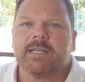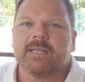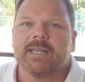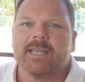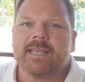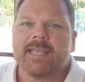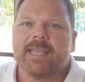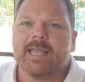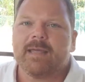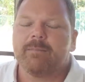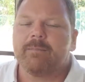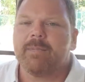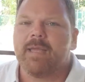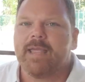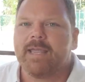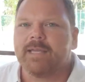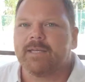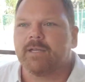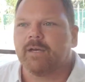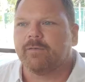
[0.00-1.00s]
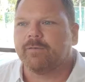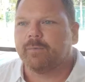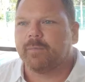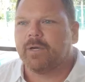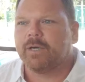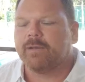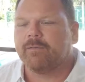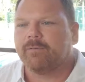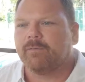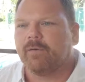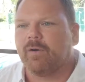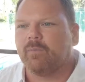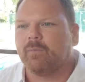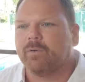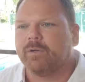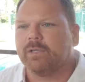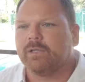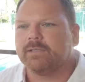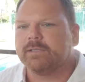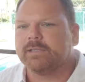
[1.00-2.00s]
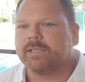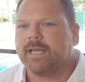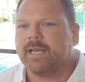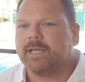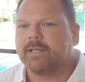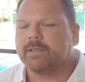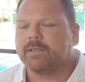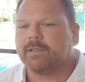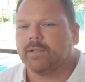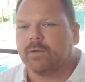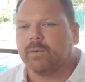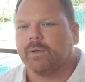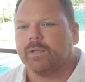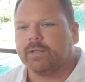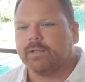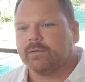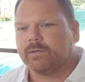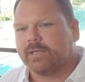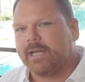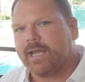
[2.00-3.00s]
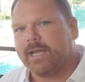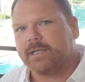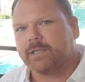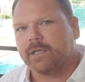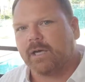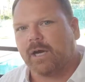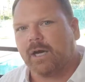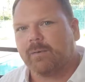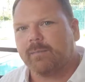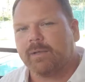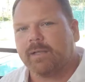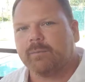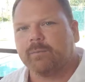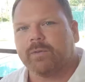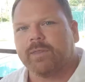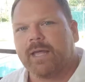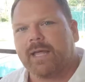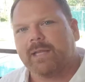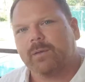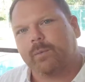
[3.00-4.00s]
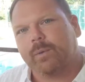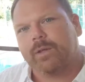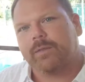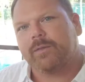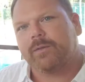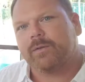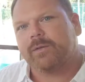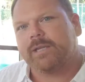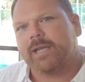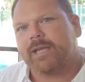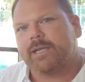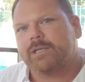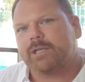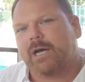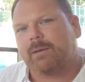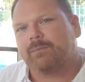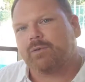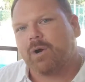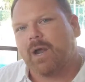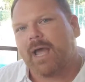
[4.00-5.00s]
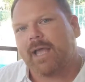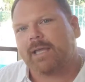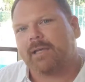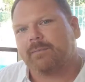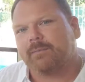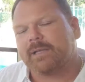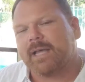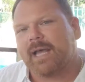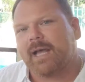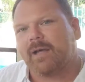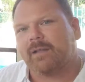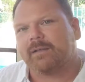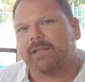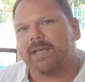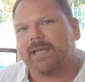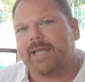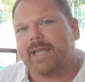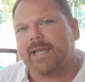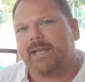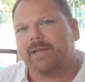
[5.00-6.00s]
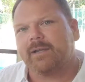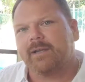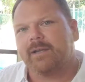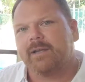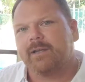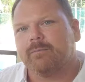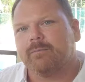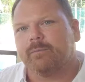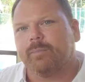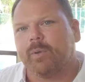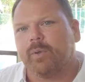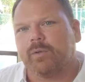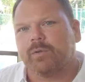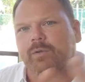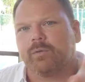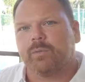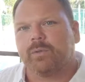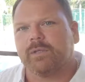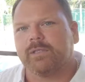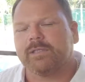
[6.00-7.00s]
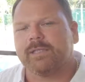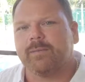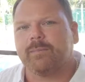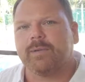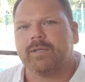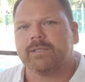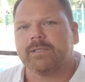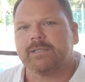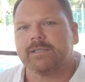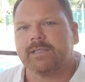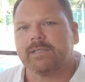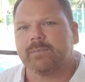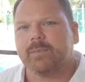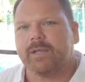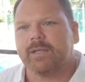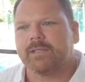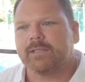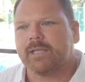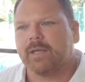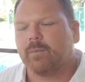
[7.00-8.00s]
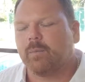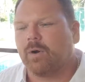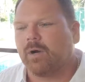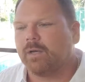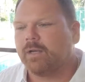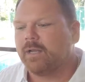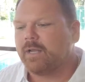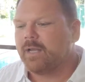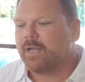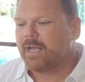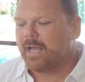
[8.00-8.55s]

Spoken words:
they can't make enough money from real estate to quit their day job, and with their day job dragging them down, they can't build their real estate business as big as they want.